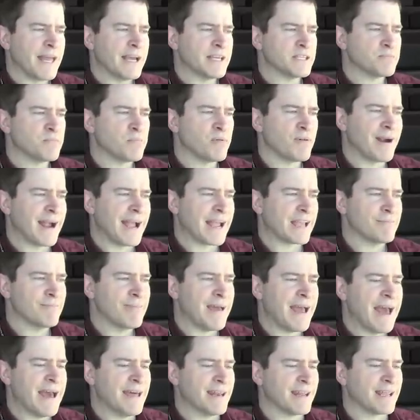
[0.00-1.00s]
as
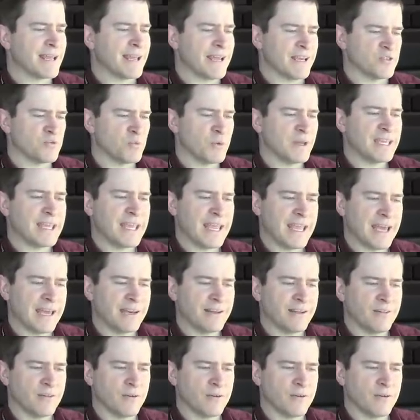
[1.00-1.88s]
pragmatic as we can